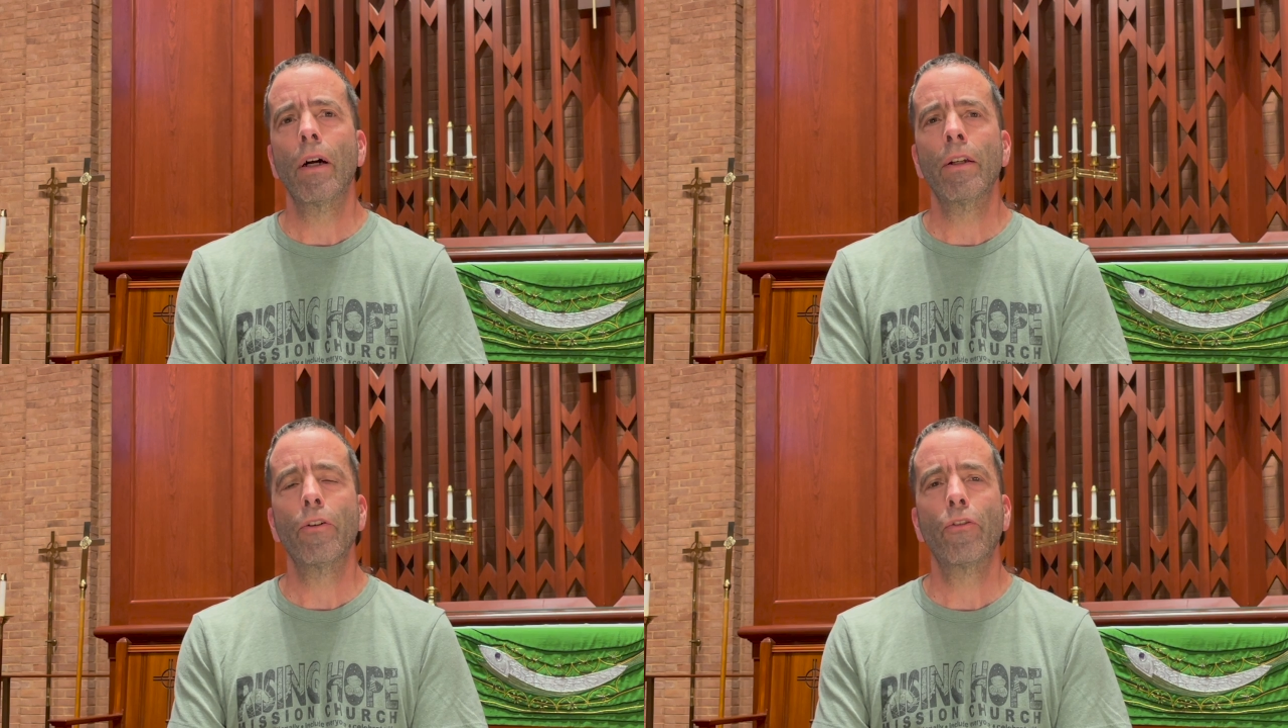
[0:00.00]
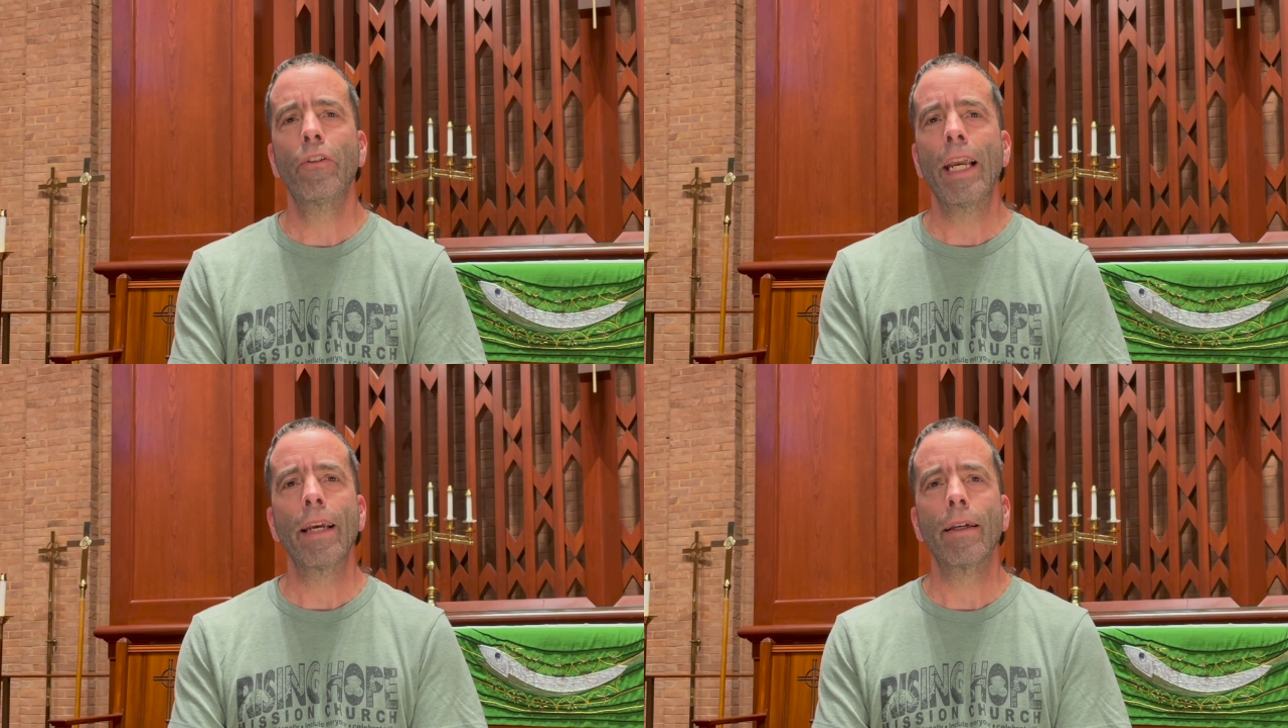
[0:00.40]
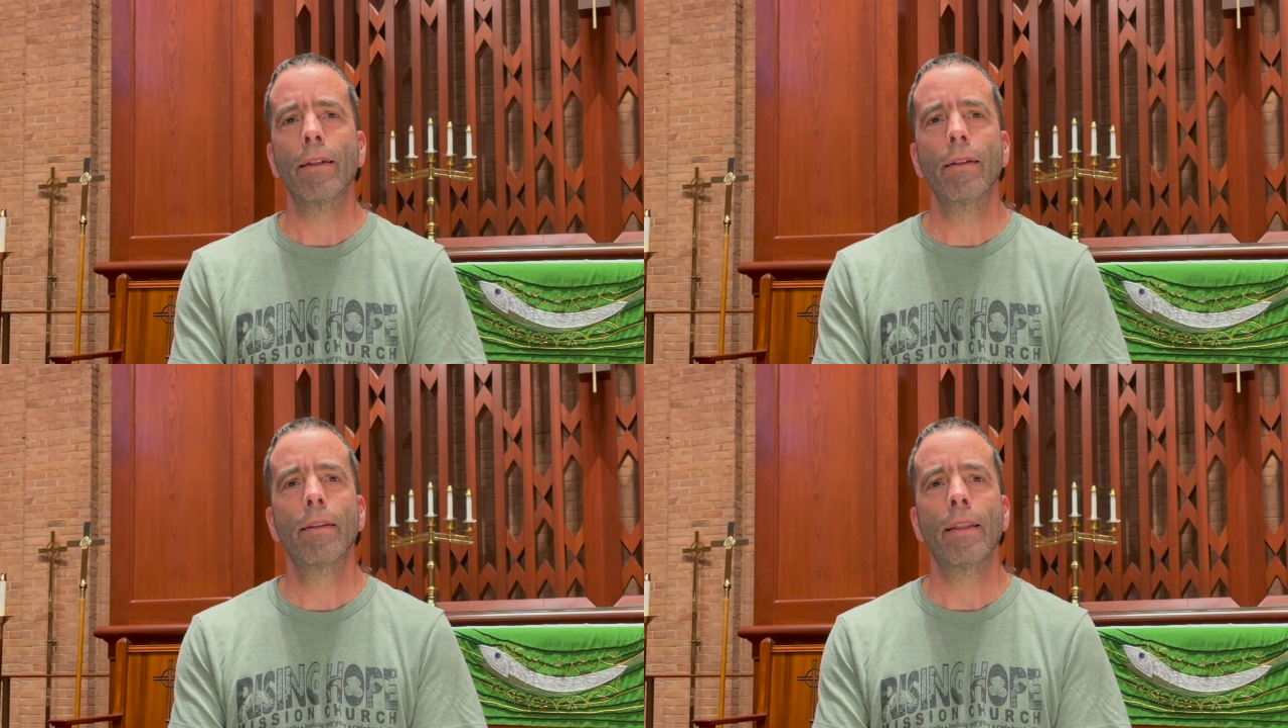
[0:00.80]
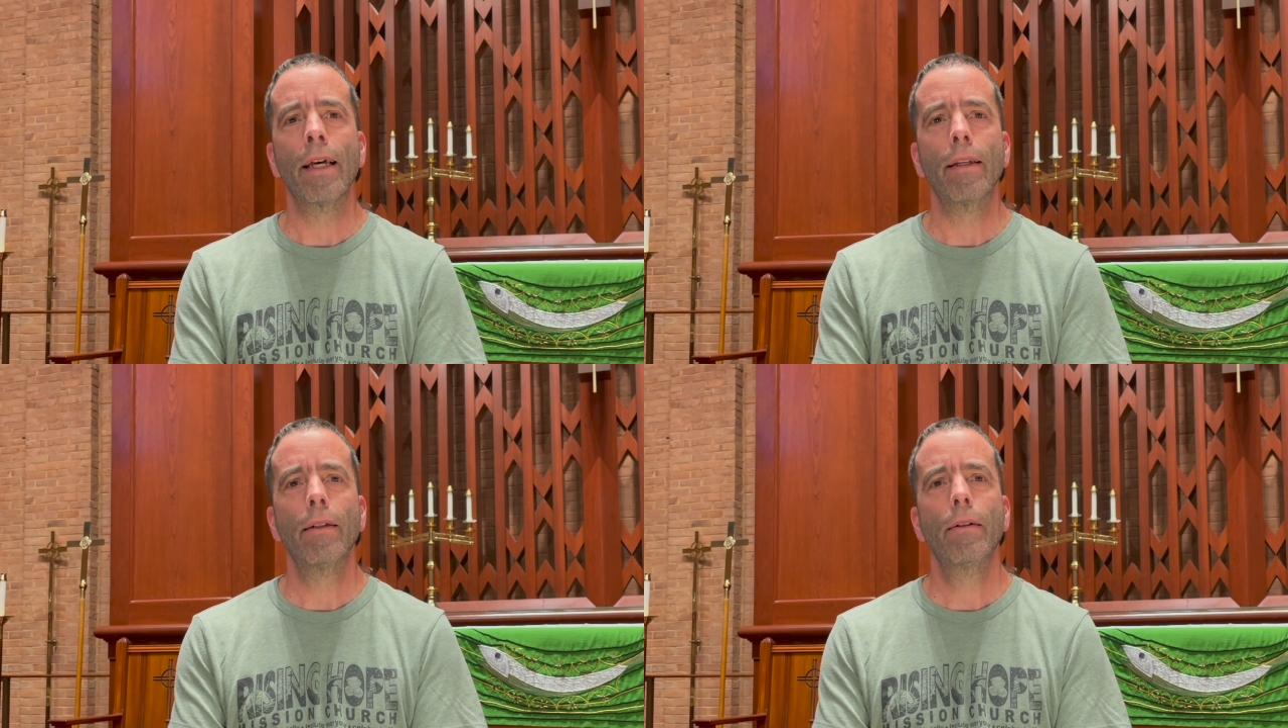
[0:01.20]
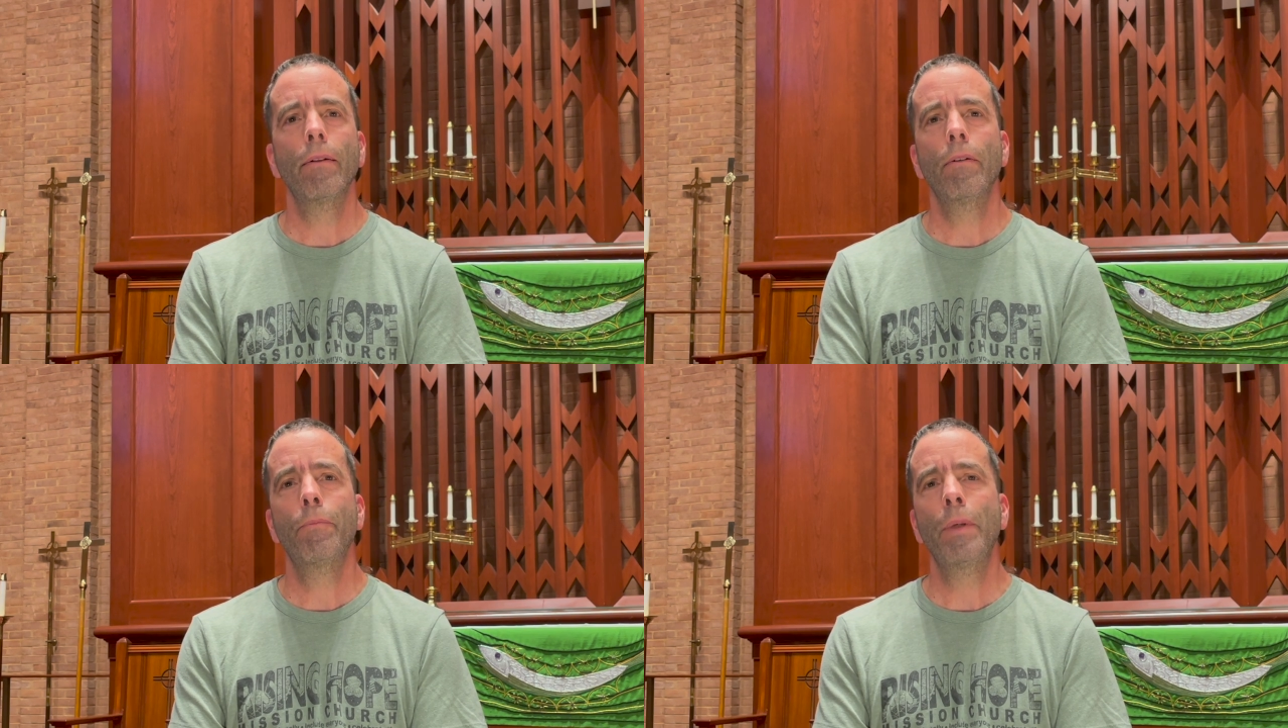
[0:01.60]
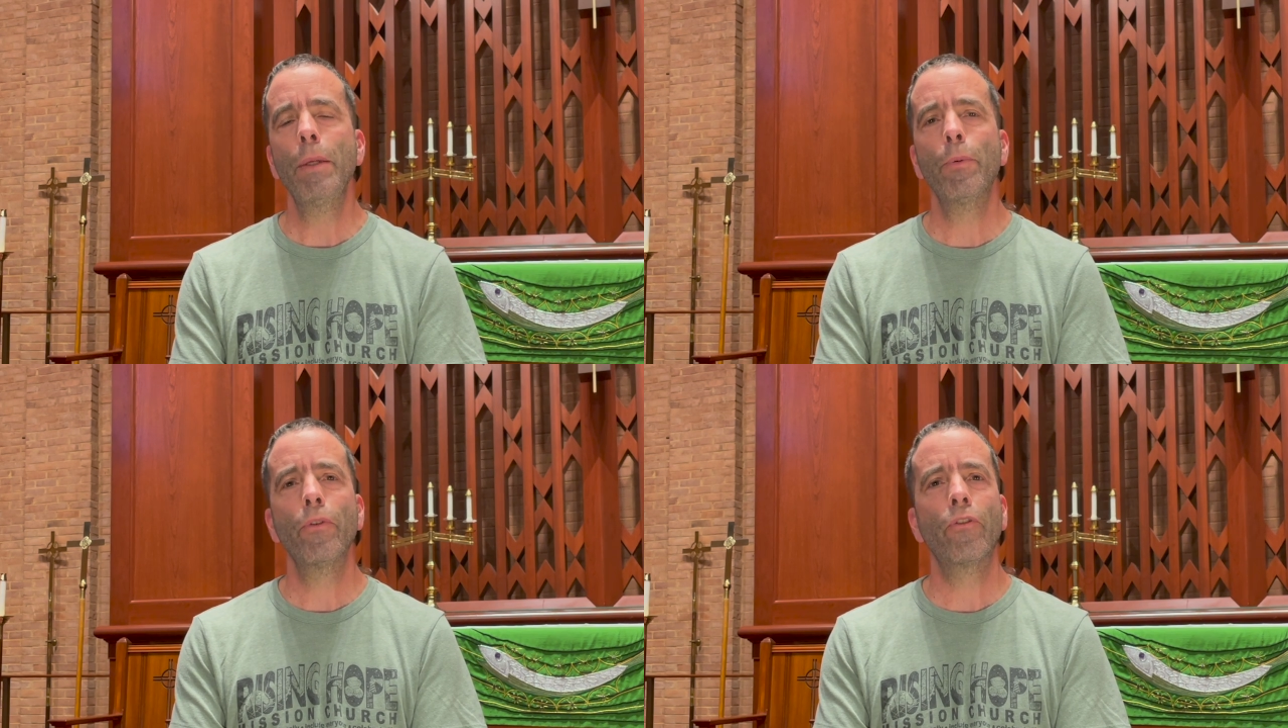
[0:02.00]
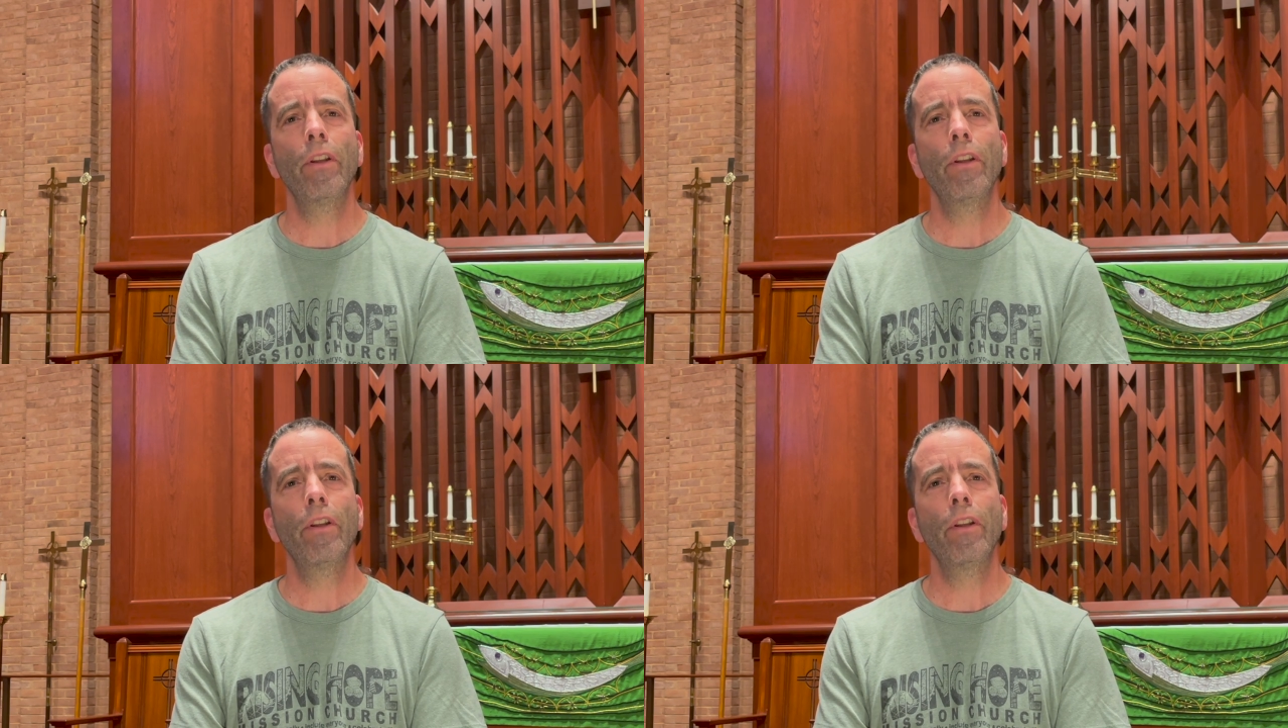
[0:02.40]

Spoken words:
understand that people's